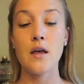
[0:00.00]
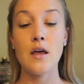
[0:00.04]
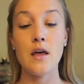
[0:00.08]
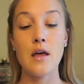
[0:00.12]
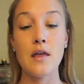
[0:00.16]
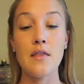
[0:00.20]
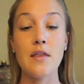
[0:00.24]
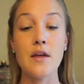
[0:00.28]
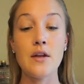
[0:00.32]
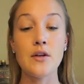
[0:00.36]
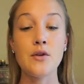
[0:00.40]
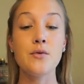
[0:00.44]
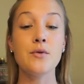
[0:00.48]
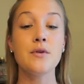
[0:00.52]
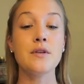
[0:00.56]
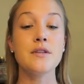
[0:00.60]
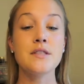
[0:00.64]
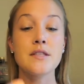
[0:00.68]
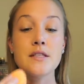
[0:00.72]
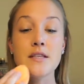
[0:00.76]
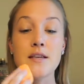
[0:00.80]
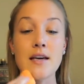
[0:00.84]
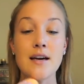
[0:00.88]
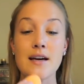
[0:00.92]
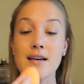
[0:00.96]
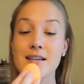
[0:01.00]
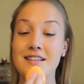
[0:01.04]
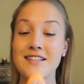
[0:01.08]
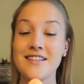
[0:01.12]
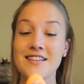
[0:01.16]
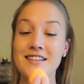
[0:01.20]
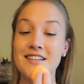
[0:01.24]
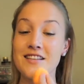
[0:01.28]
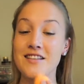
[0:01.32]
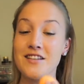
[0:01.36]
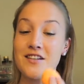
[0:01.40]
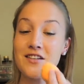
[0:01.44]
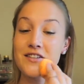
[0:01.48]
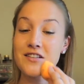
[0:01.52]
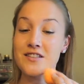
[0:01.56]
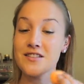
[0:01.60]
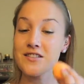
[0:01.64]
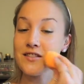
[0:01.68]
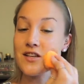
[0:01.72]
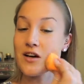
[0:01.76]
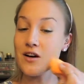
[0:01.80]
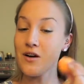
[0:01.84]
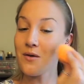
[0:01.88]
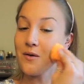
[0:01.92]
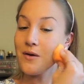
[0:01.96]
And then you can see as the years
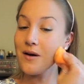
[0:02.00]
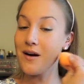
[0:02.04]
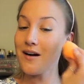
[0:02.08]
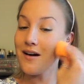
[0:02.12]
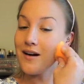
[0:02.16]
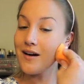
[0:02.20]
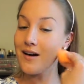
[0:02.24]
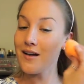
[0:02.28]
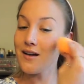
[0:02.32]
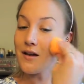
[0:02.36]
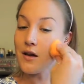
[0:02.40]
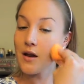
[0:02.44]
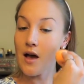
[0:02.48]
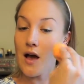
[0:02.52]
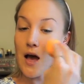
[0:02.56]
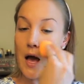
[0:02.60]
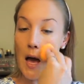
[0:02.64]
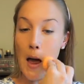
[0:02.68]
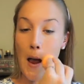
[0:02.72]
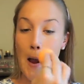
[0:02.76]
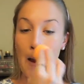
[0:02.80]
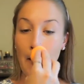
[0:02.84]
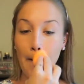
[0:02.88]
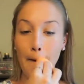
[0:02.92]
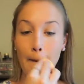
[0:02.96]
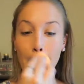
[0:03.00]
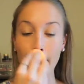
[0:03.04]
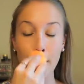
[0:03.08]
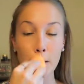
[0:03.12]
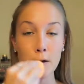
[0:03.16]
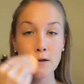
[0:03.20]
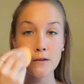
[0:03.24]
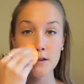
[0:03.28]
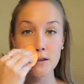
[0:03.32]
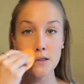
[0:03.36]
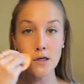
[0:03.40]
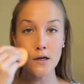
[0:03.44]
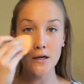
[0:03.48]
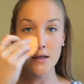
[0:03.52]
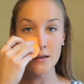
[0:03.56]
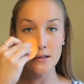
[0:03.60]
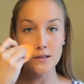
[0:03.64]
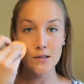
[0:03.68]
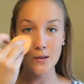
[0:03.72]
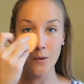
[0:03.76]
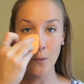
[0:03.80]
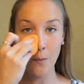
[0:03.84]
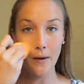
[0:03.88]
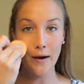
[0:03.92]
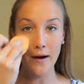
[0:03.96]
go on, I started
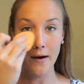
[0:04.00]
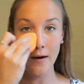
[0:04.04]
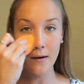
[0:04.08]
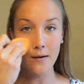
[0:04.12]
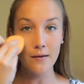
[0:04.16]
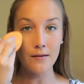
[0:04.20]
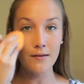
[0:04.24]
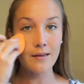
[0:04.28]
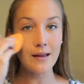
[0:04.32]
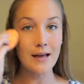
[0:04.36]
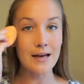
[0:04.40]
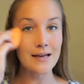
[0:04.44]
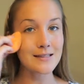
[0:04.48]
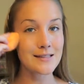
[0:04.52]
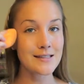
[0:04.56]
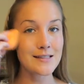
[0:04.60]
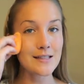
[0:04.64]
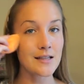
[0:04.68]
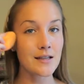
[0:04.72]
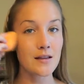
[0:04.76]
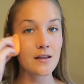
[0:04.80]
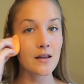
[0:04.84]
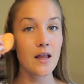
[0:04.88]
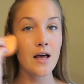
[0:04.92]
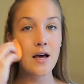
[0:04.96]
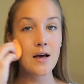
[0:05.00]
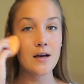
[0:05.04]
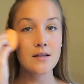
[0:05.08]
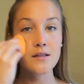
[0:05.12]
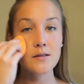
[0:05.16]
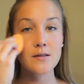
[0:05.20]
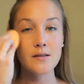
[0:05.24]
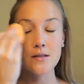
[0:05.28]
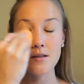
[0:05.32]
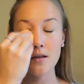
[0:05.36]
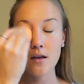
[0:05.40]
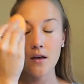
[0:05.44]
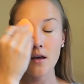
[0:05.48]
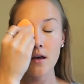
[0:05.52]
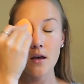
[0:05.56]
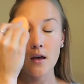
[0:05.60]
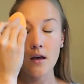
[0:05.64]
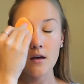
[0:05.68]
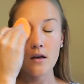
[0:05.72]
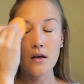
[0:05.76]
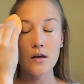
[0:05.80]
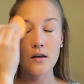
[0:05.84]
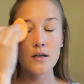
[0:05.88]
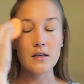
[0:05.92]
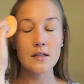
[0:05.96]
to wear less and less
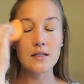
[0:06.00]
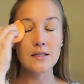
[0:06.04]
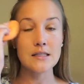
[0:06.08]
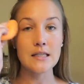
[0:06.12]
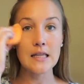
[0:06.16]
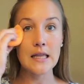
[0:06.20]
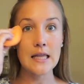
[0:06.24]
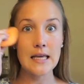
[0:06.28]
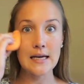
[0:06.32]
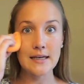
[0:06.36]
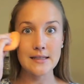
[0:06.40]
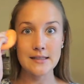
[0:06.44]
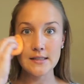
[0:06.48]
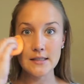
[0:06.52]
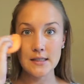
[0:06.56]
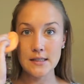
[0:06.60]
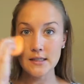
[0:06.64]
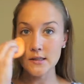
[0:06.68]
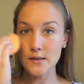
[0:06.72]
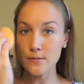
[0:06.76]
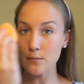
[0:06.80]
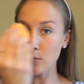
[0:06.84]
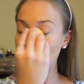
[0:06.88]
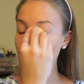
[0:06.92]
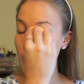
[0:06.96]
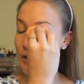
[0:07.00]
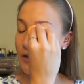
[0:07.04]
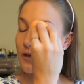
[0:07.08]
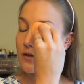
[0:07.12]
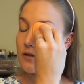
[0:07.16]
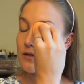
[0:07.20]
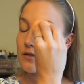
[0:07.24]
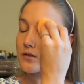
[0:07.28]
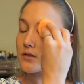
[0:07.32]
because less is more.